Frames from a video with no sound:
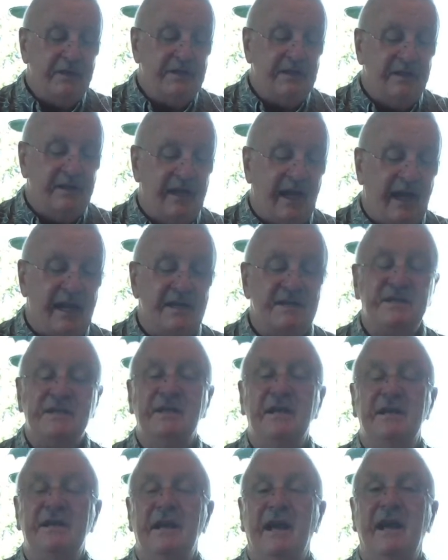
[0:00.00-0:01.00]
Today is
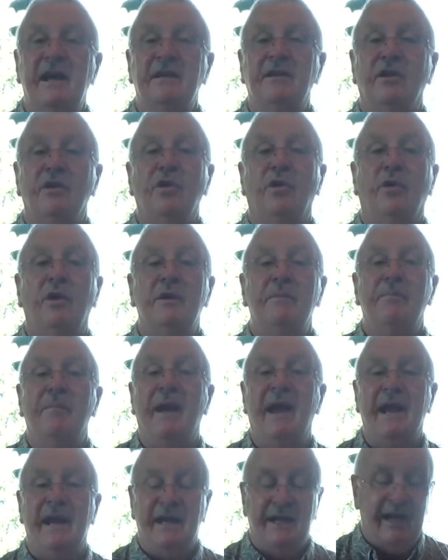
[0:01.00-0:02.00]
the day the Lord
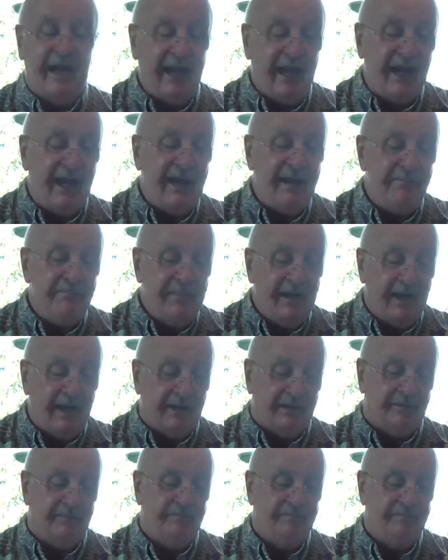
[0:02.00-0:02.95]
made. Amen.